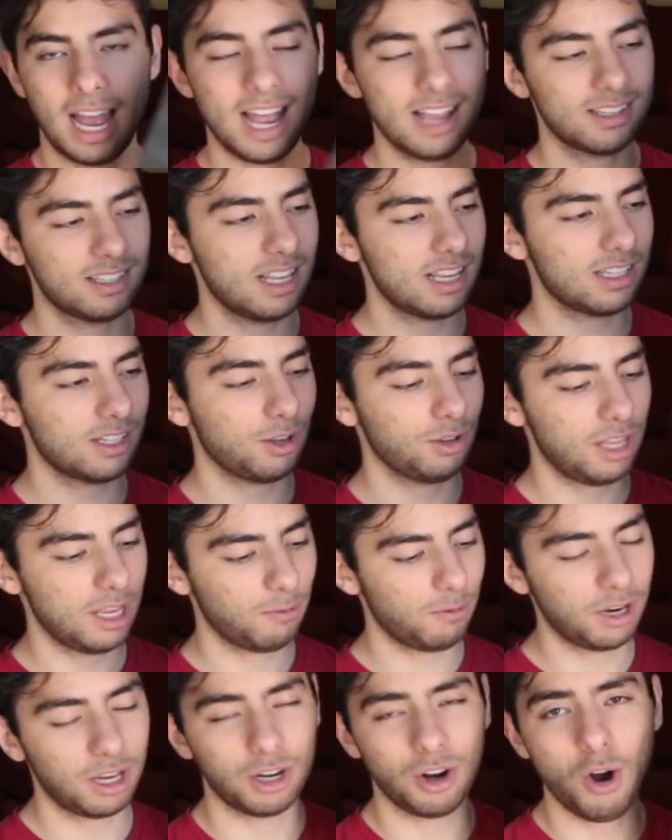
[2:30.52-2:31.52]
has this little
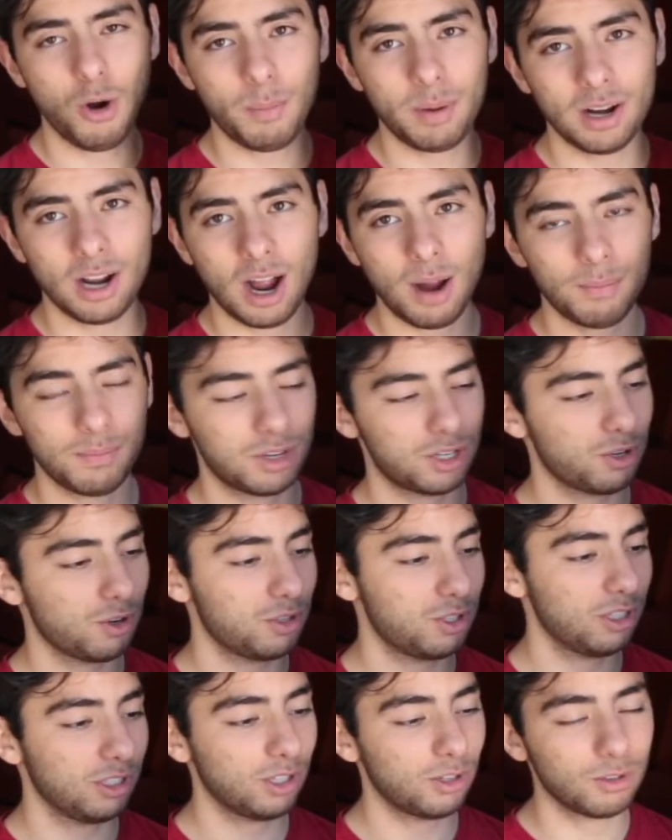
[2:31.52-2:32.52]
thing where you can open it up. It
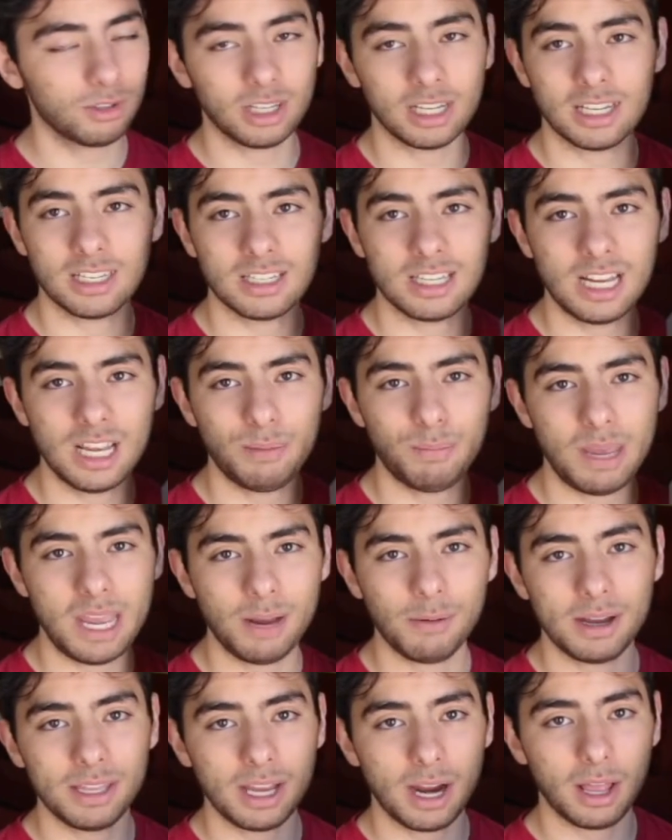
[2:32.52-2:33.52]
shows you a little like sneak
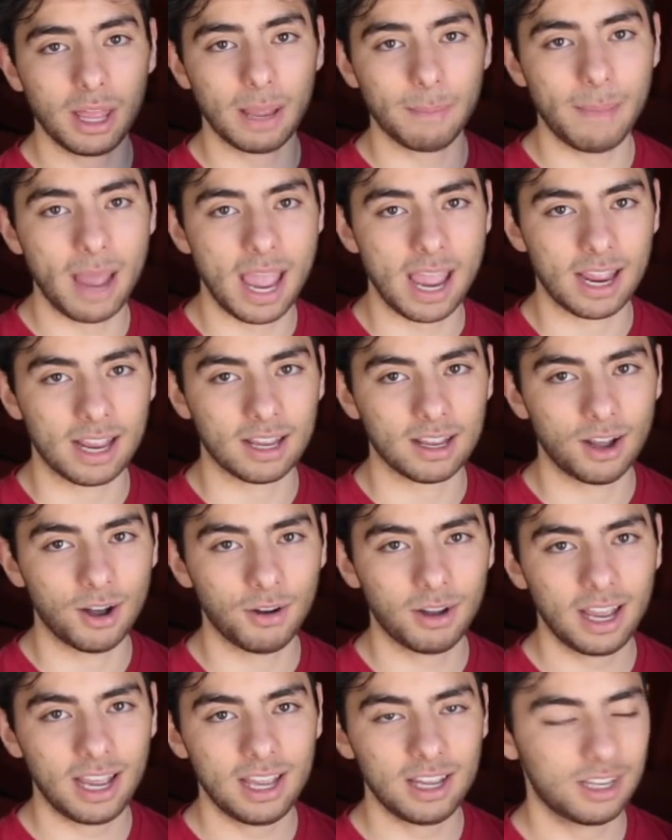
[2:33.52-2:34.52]
peek right there, like bang.
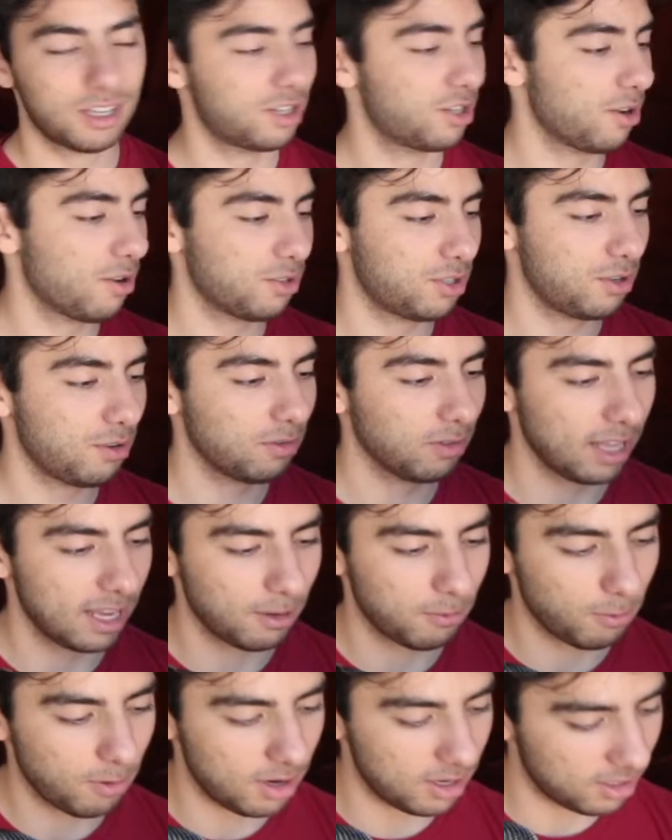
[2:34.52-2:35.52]
Okay, it shows you
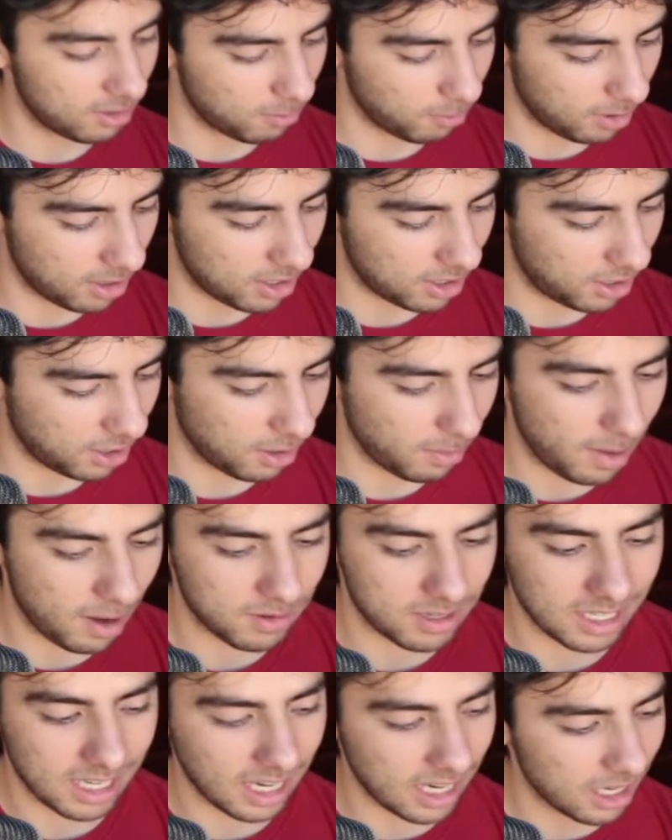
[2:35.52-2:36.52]
like what what you're
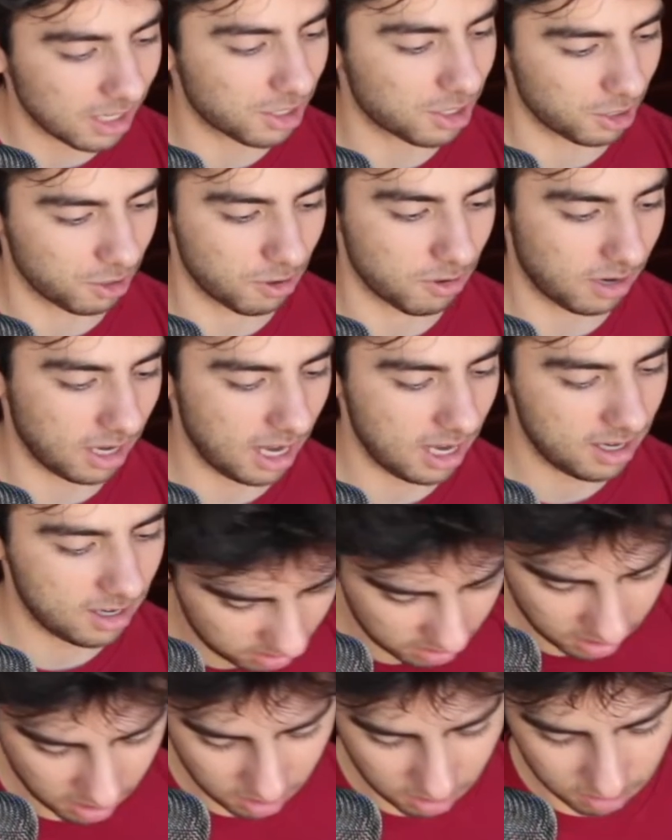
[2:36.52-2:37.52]
about to get into. Okay,
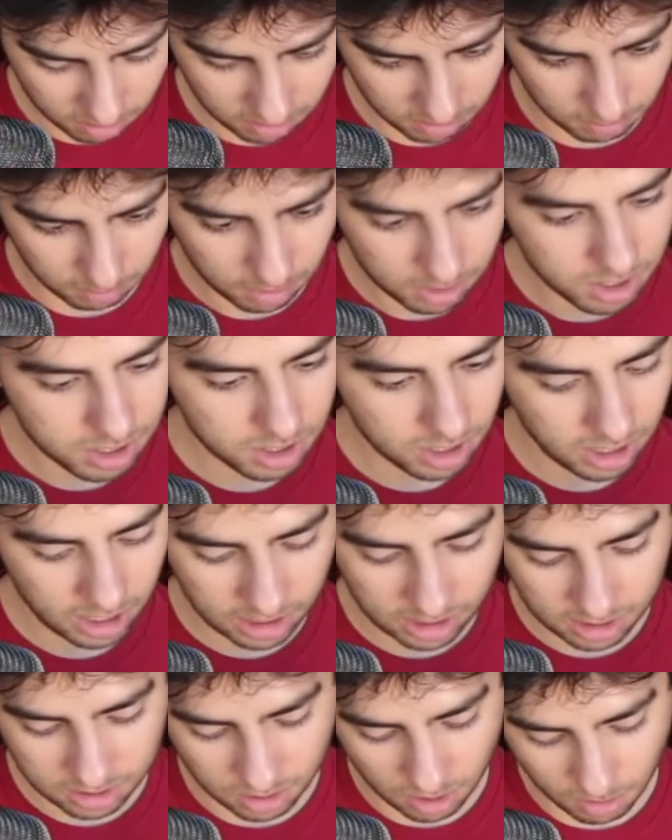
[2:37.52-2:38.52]
so we're just gonna
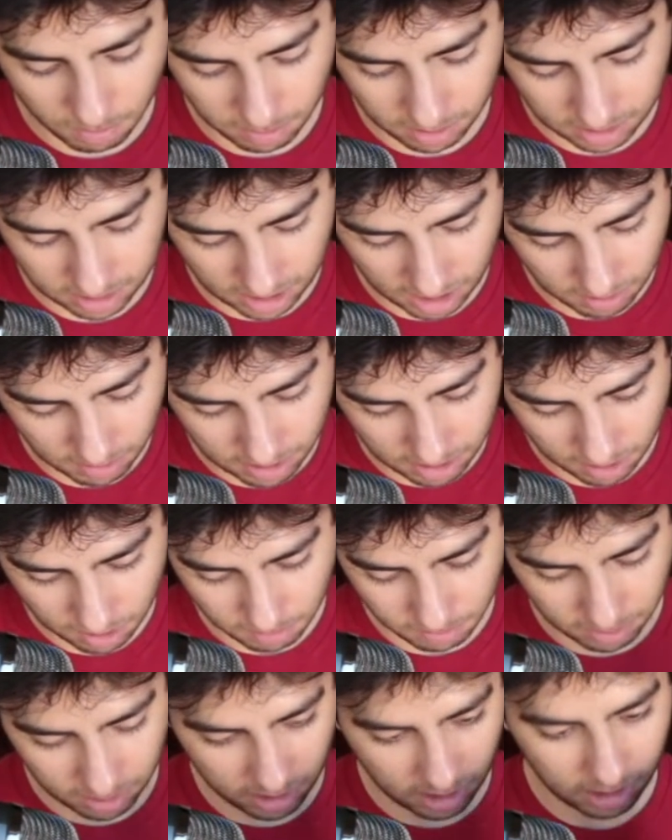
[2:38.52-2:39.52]
get this opened. How do I
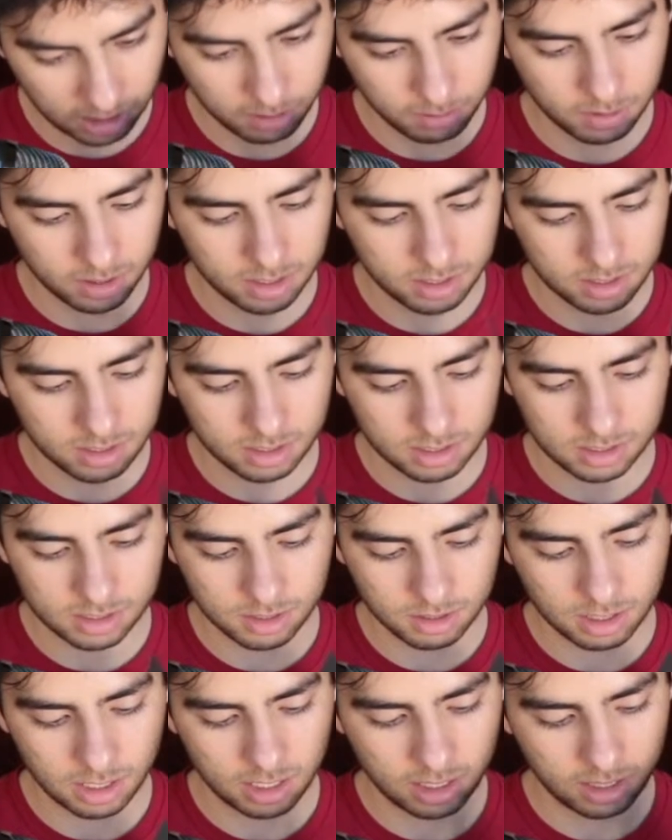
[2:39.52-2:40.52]
open it, anyways? Is
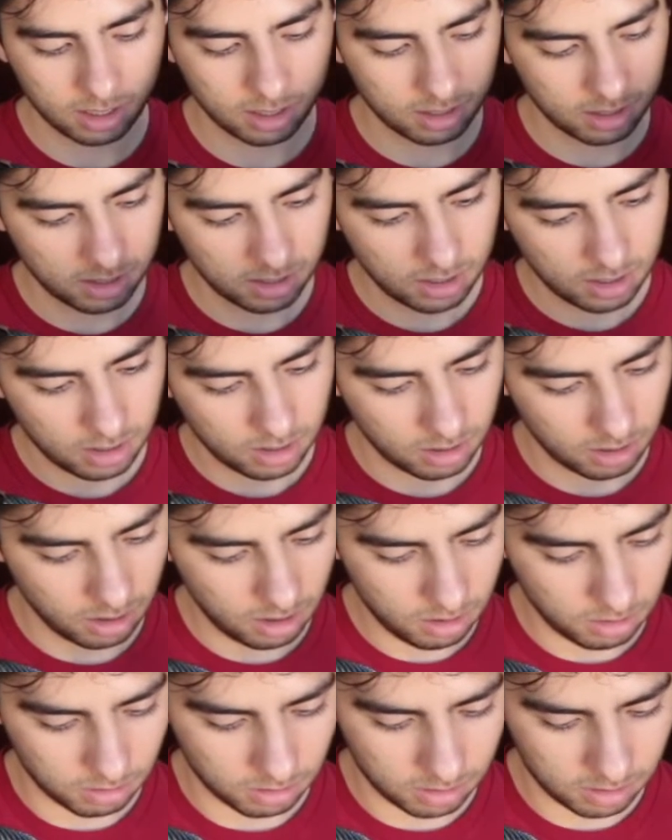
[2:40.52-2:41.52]
there like a?
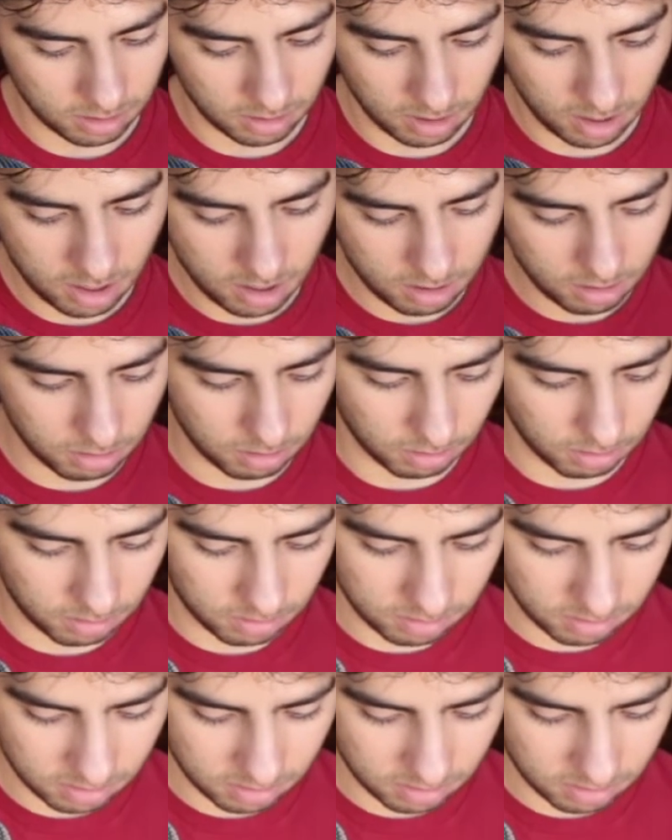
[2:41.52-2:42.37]
Oh, oh.